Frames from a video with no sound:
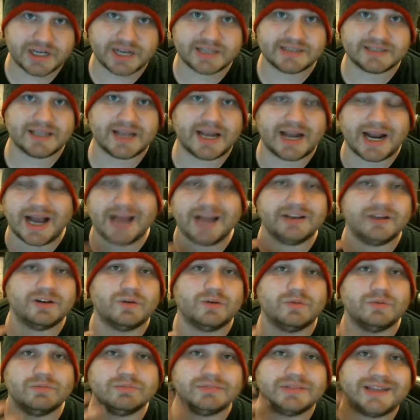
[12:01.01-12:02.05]
that I
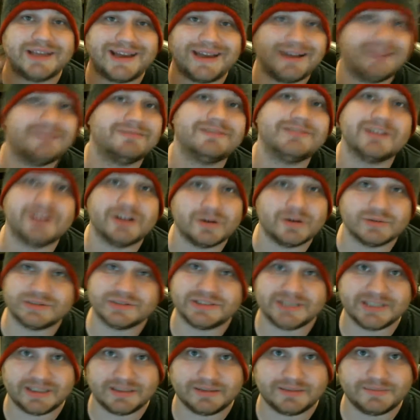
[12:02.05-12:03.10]
don't care to go and
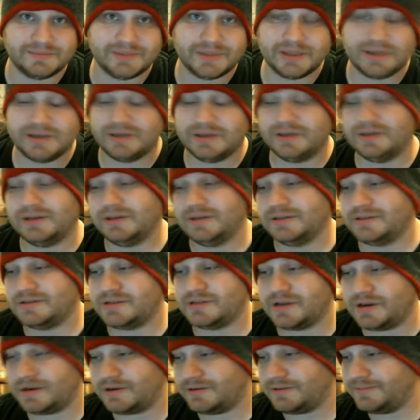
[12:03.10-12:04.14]
see them.
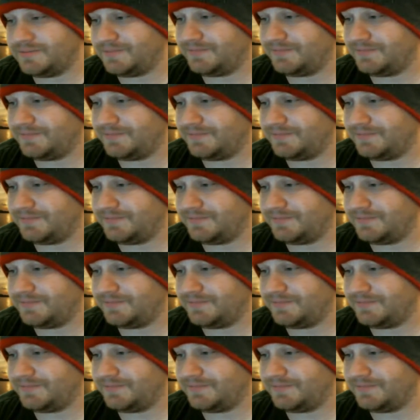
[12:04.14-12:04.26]
So,